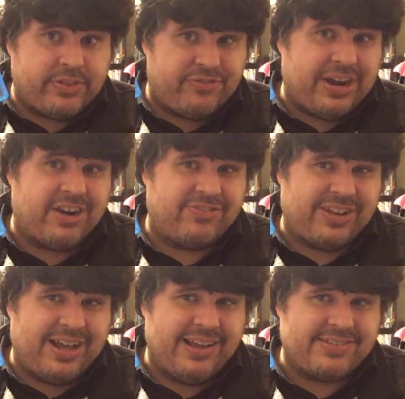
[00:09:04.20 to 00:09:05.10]
of the
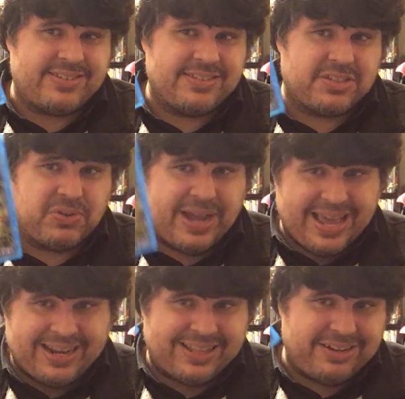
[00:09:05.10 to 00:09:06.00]
Fireflies. So I
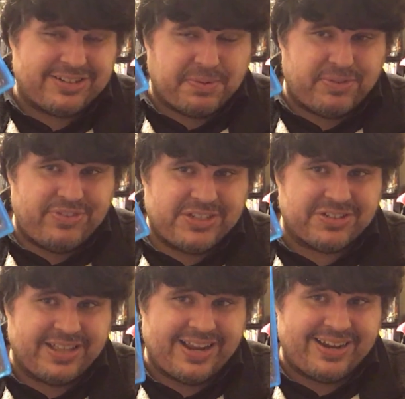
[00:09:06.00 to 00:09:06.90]
had a little double
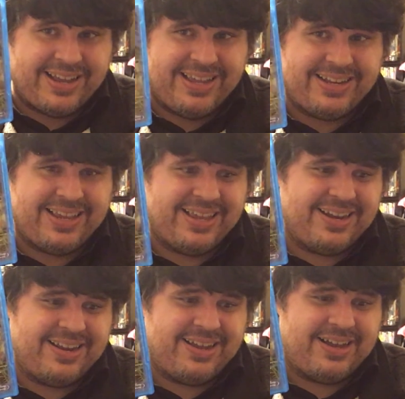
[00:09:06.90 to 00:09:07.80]
feature that night,
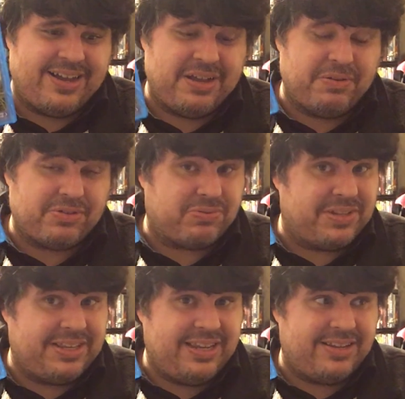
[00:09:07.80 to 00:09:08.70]
and it was
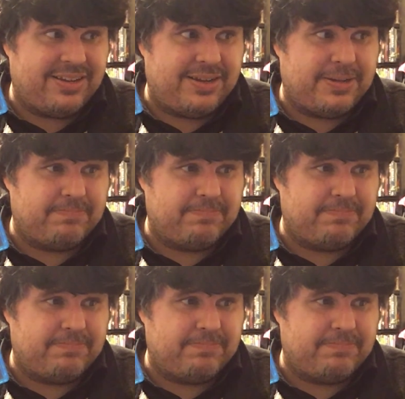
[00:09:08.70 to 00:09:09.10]
really neat.